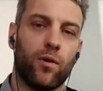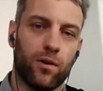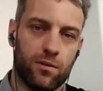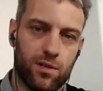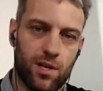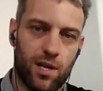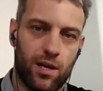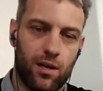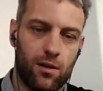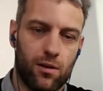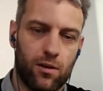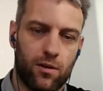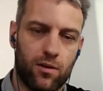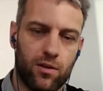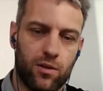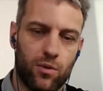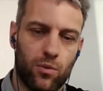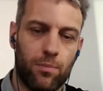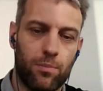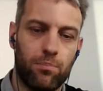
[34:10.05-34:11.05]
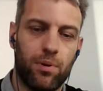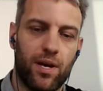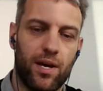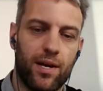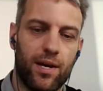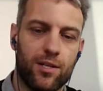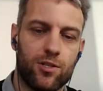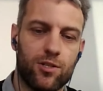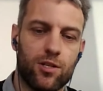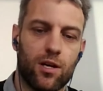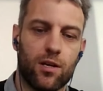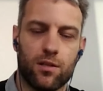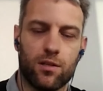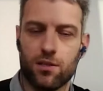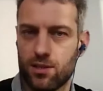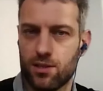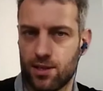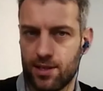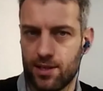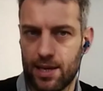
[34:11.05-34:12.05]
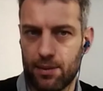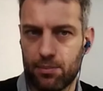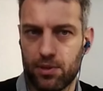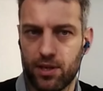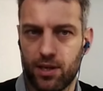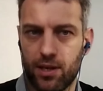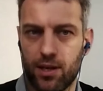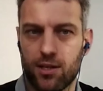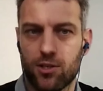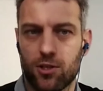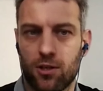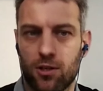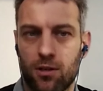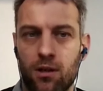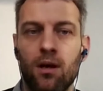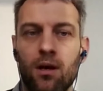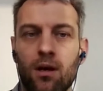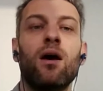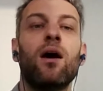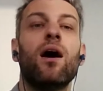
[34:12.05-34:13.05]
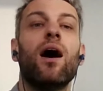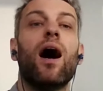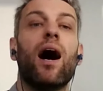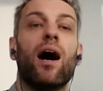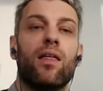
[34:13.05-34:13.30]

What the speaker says: You can take a look at the webpage, understand the application,